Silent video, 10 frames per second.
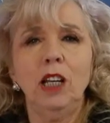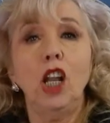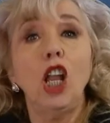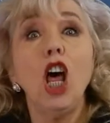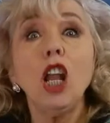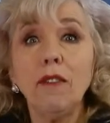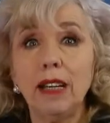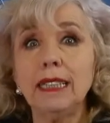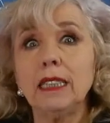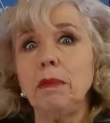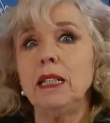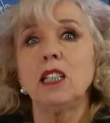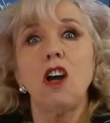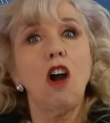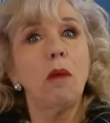A lot of us
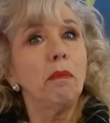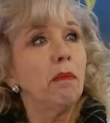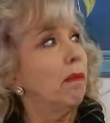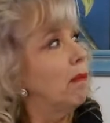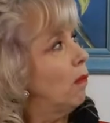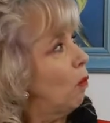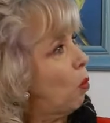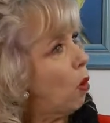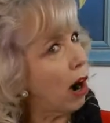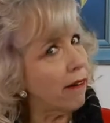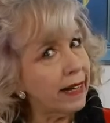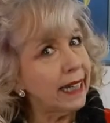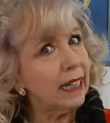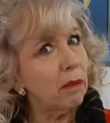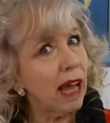spend time
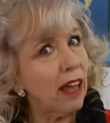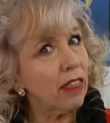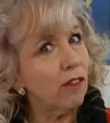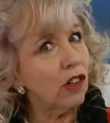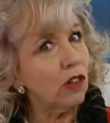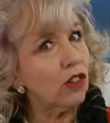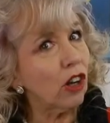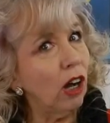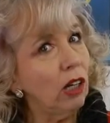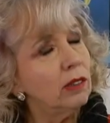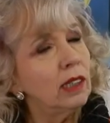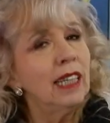worrying about the future